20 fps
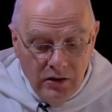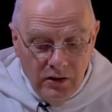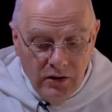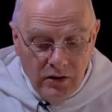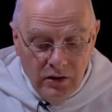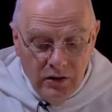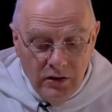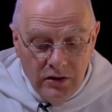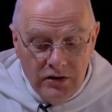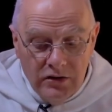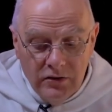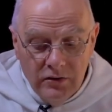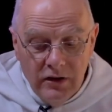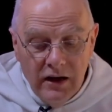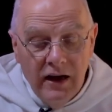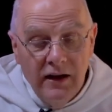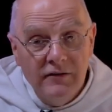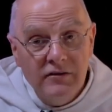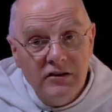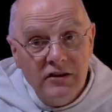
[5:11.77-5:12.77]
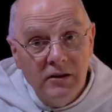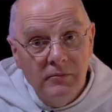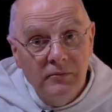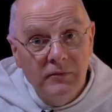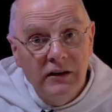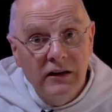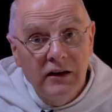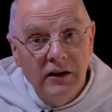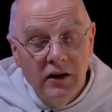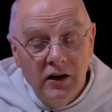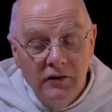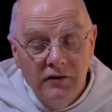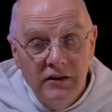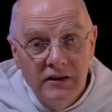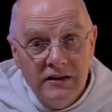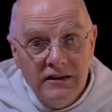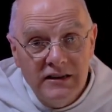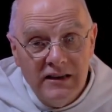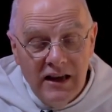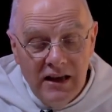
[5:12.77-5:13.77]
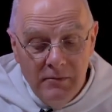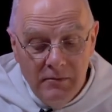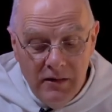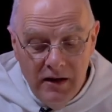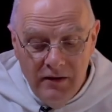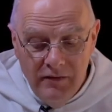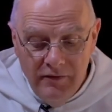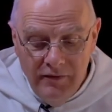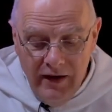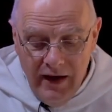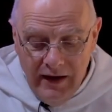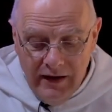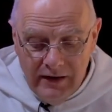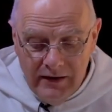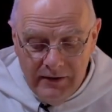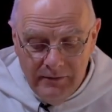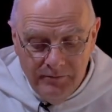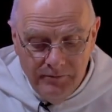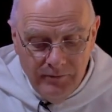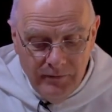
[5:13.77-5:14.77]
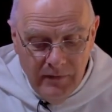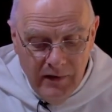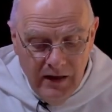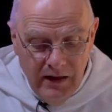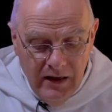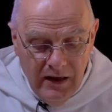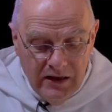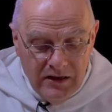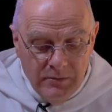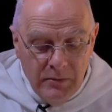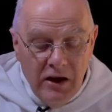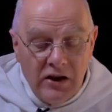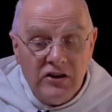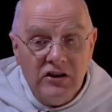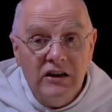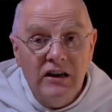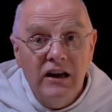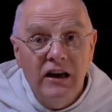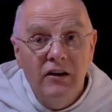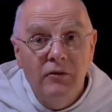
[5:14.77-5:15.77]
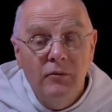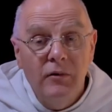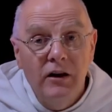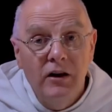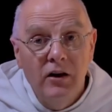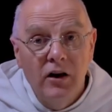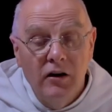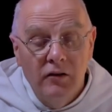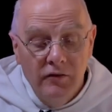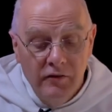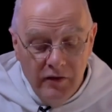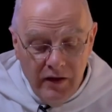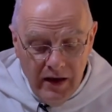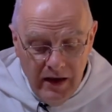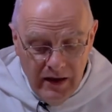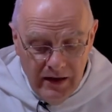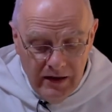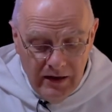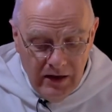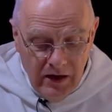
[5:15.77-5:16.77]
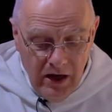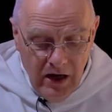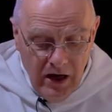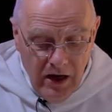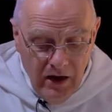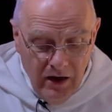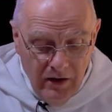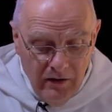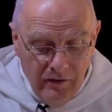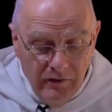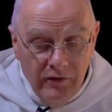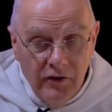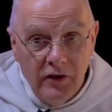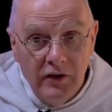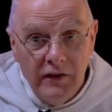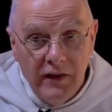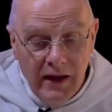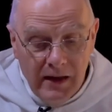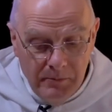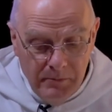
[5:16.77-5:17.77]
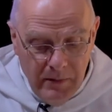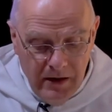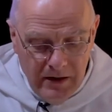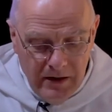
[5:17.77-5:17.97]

also have something of the same effect, especially if we love and care for that